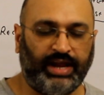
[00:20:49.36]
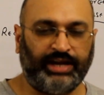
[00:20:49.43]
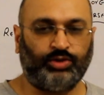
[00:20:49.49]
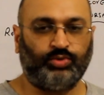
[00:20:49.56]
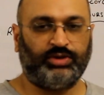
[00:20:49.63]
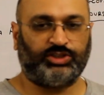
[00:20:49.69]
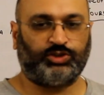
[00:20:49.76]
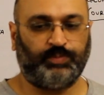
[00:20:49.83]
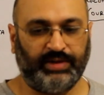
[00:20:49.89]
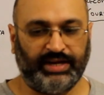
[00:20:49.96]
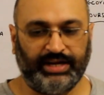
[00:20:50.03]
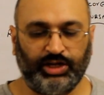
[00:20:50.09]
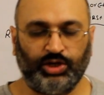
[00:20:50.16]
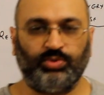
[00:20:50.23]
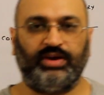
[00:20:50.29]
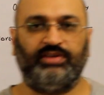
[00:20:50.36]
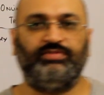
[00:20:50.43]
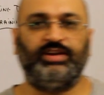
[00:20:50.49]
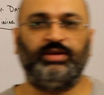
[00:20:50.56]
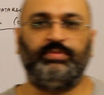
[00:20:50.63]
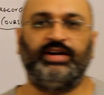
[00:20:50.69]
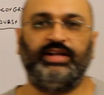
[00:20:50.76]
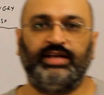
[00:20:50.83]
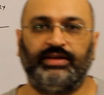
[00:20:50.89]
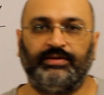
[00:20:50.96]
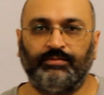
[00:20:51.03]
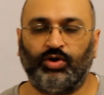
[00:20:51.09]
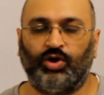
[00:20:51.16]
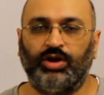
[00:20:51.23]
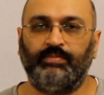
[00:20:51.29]
like to explain to
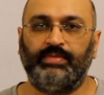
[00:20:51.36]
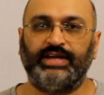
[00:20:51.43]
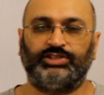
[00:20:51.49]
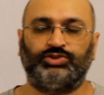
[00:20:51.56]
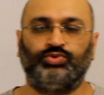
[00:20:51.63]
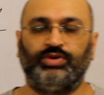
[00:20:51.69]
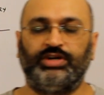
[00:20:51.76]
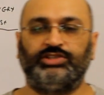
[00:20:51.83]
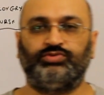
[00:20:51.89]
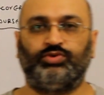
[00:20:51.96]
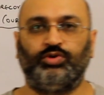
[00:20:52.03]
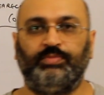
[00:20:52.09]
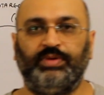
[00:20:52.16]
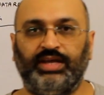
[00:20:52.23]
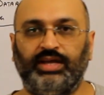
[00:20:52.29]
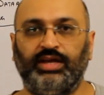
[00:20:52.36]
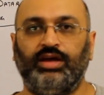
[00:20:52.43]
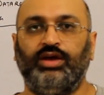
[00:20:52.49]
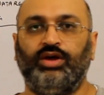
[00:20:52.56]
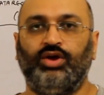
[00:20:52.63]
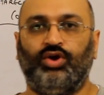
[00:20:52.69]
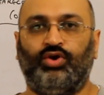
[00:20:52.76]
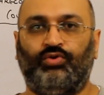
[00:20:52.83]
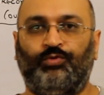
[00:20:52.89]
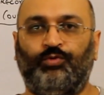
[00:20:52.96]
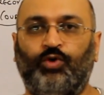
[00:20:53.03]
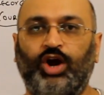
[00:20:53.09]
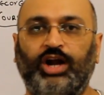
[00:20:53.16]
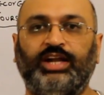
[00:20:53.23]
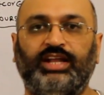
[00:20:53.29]
everybody, all my students, would be
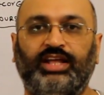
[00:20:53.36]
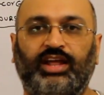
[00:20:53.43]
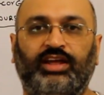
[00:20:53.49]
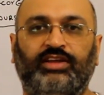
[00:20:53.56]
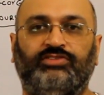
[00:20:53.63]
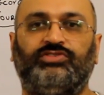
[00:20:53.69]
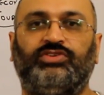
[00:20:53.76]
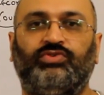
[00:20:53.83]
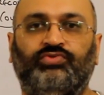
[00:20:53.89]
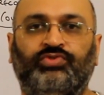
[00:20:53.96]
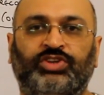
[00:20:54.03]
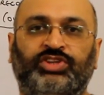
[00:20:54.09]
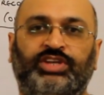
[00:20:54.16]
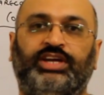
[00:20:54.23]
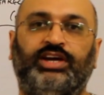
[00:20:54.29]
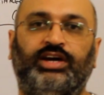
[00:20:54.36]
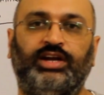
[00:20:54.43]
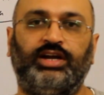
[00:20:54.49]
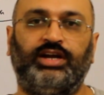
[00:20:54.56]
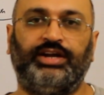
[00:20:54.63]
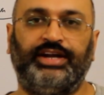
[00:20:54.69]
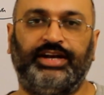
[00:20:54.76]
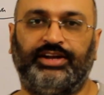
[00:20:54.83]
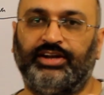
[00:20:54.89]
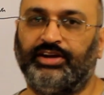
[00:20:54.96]
what is physical data